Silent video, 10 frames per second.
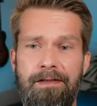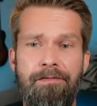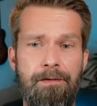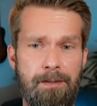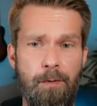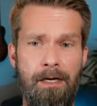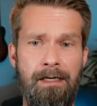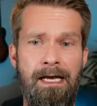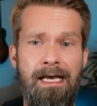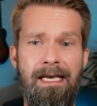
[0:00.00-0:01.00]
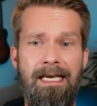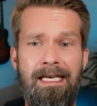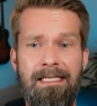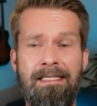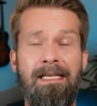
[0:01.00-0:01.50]
The first one
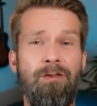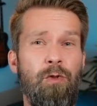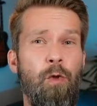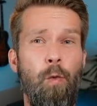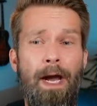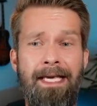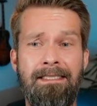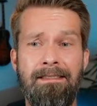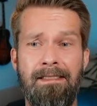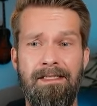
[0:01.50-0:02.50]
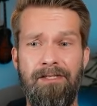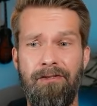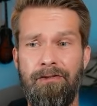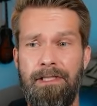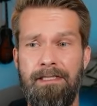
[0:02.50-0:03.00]
is to await
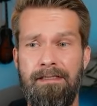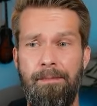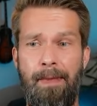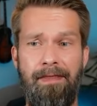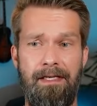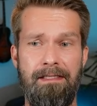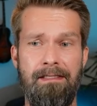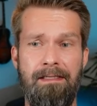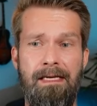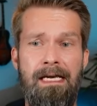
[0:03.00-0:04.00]
synchronous methods.